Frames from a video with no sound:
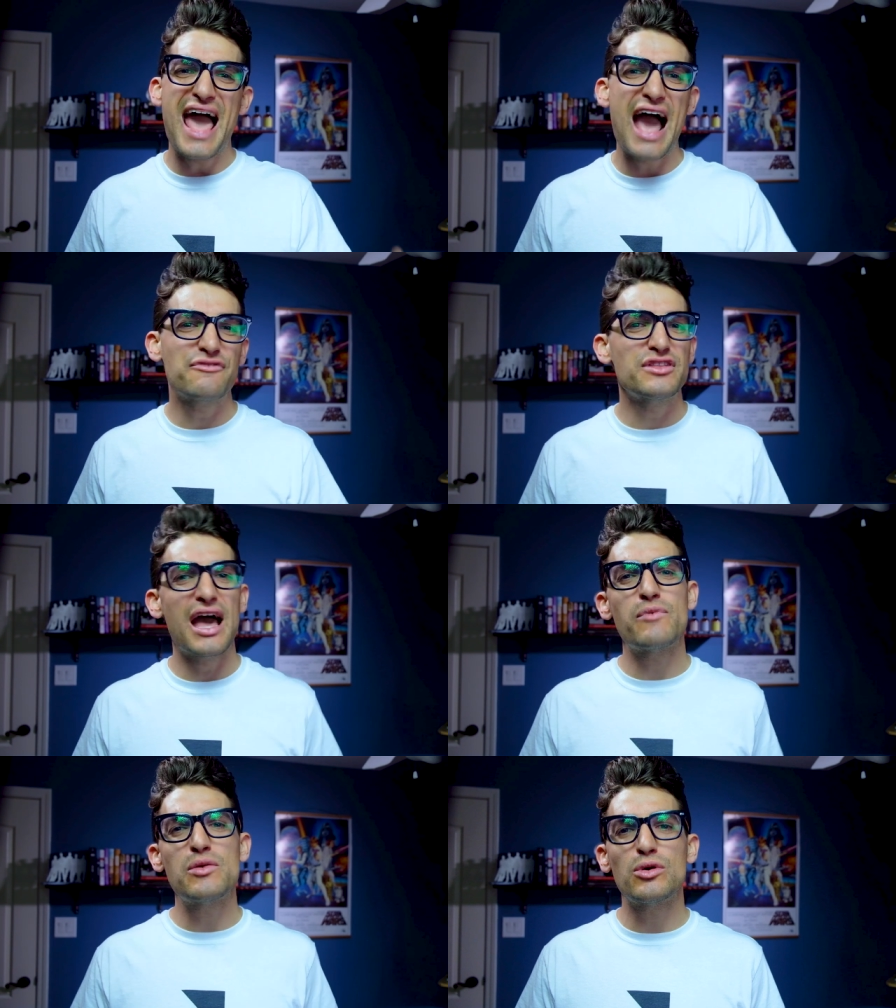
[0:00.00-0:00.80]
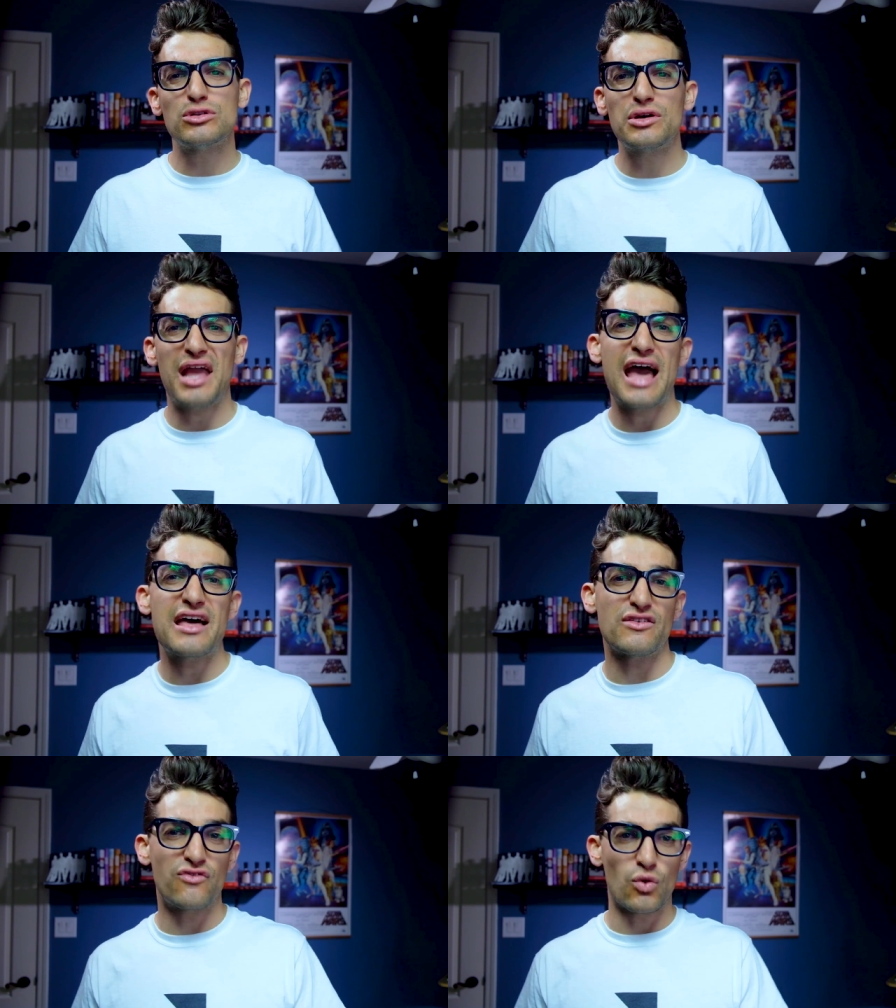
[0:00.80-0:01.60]
After that, we will look
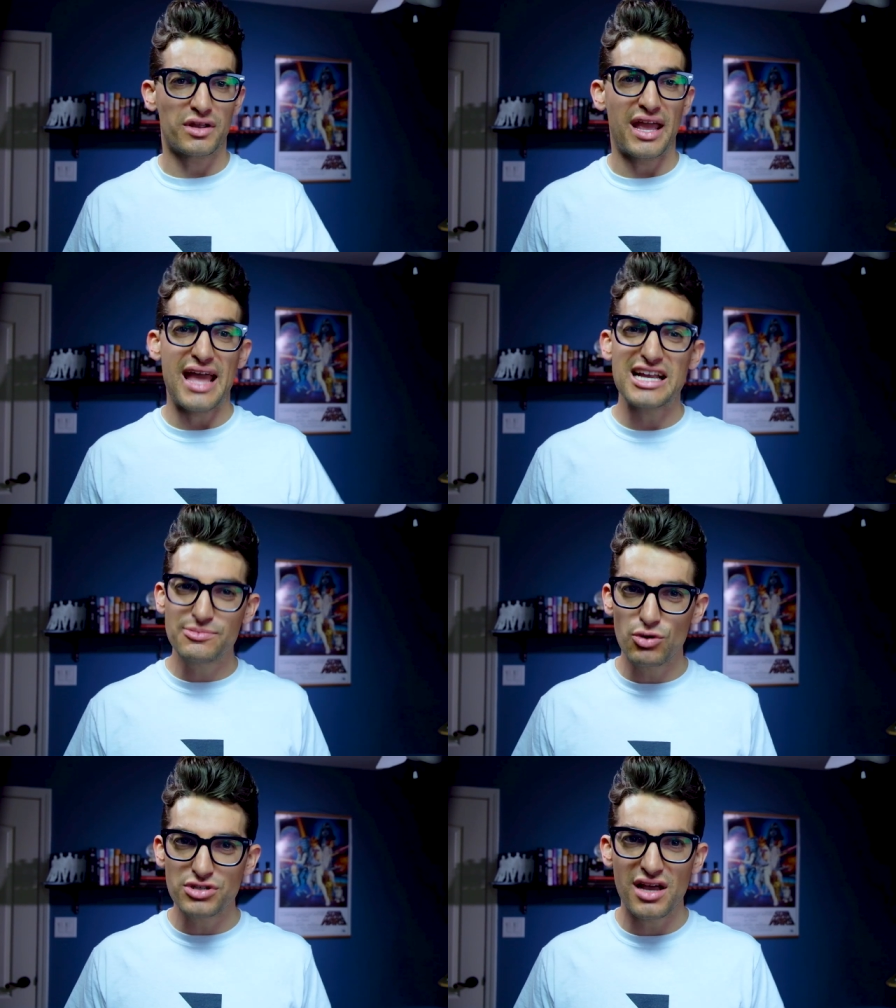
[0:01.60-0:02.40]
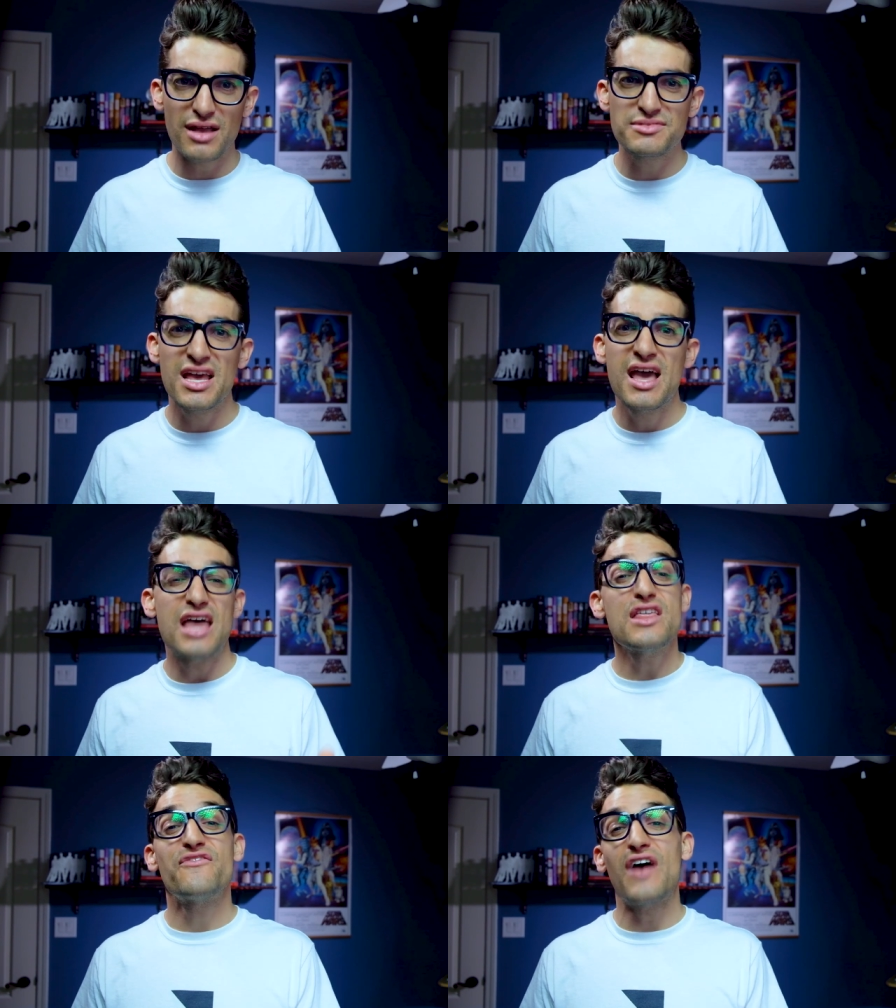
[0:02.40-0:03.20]
at the 4K export times,
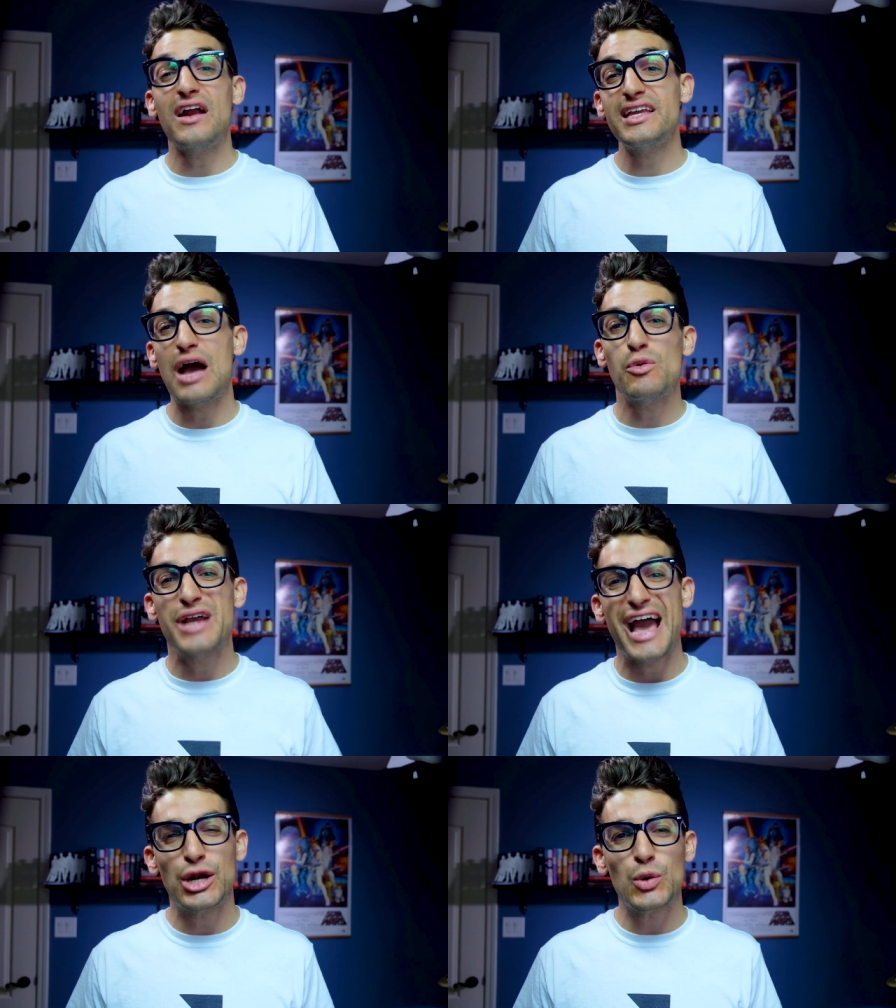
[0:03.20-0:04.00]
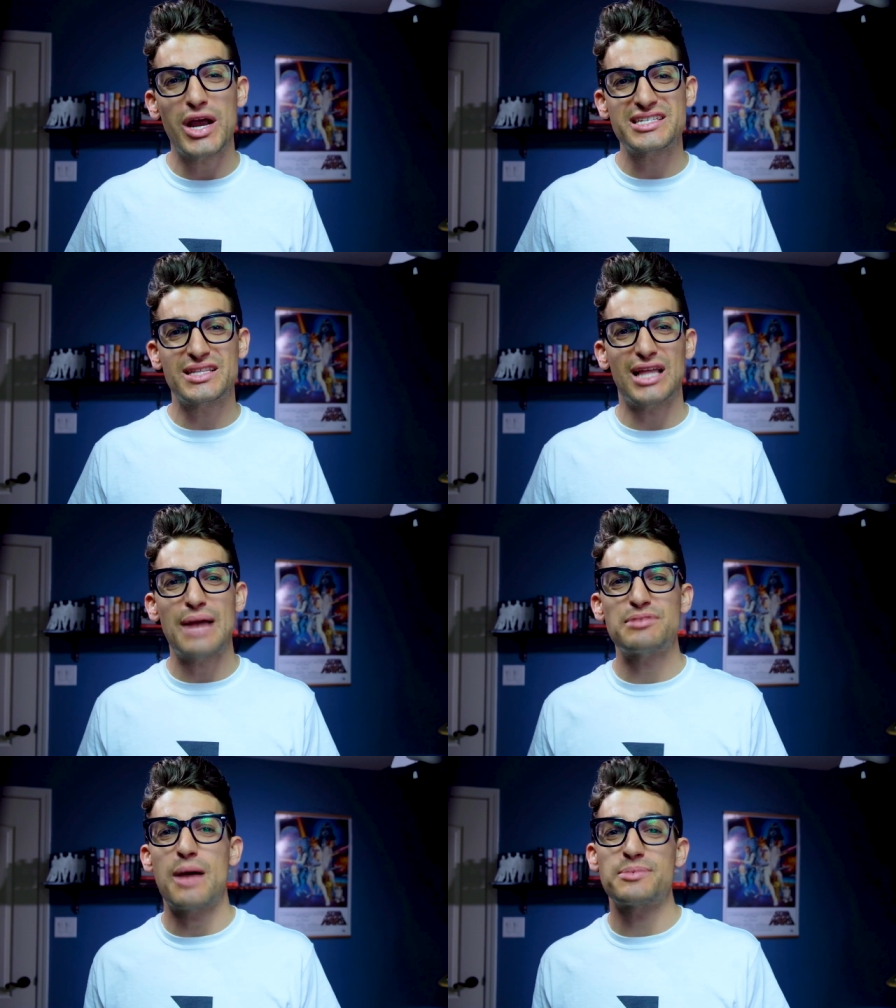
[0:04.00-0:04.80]
and then finally, I will categorize the
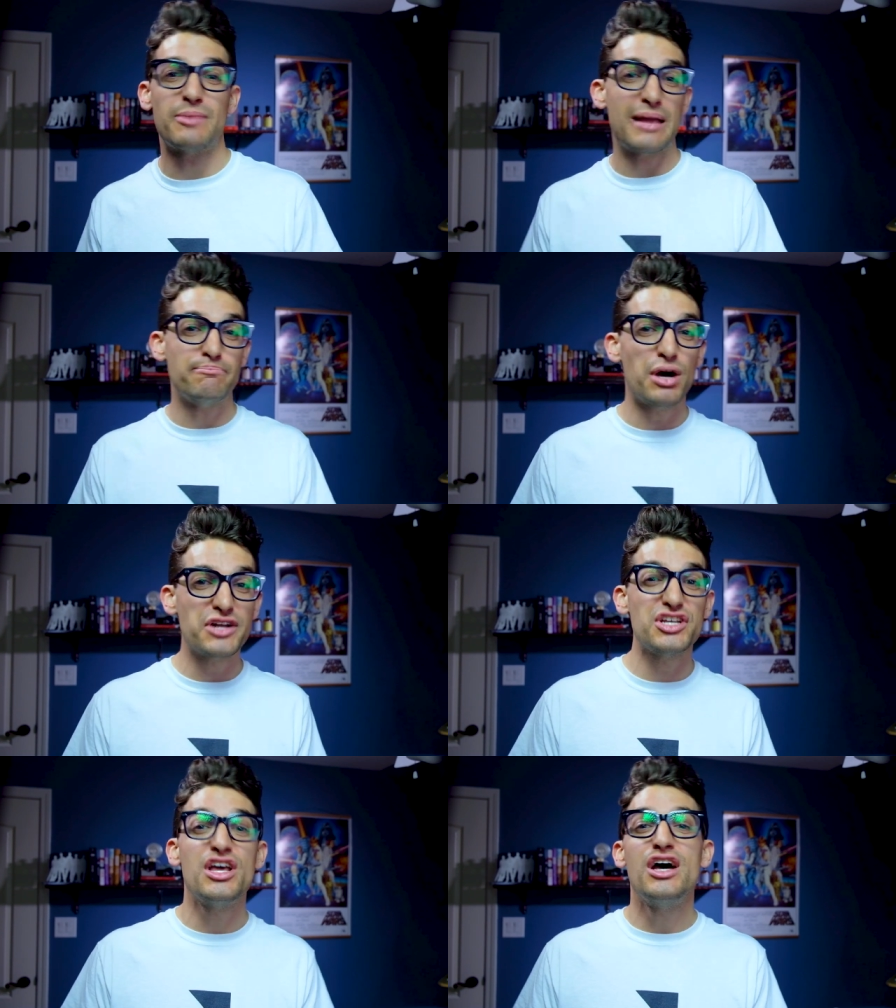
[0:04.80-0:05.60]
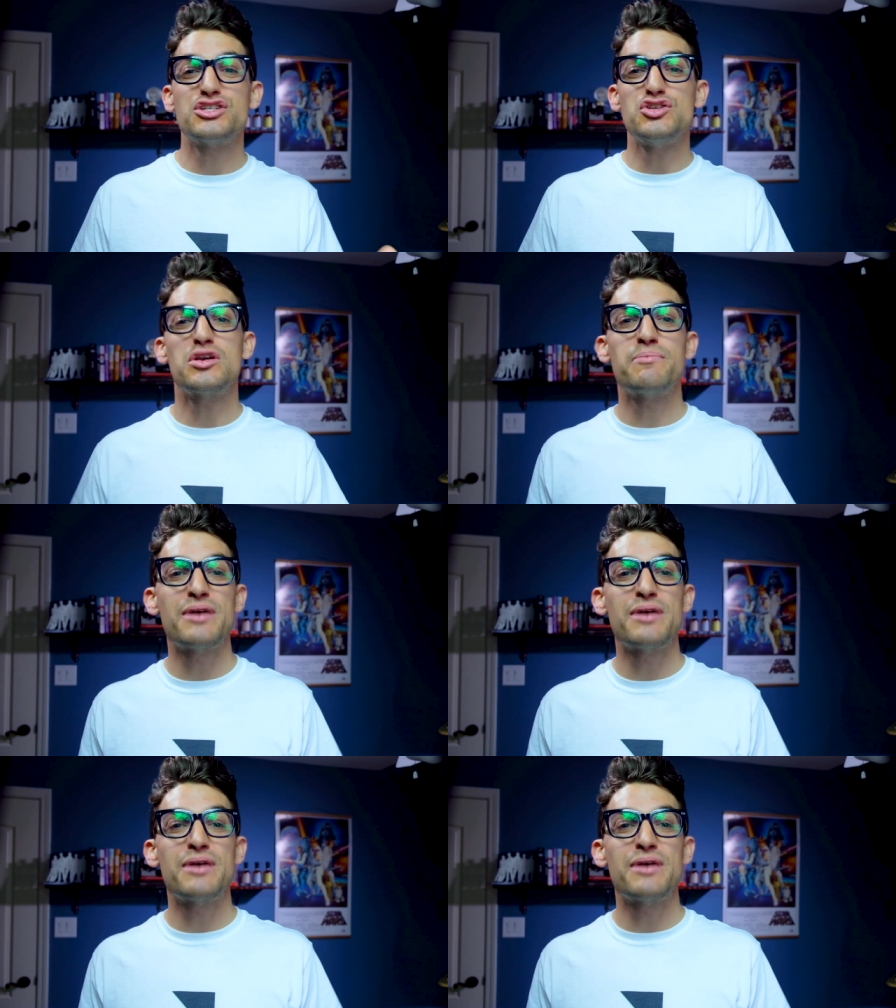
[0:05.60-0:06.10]
laptops by budget so you can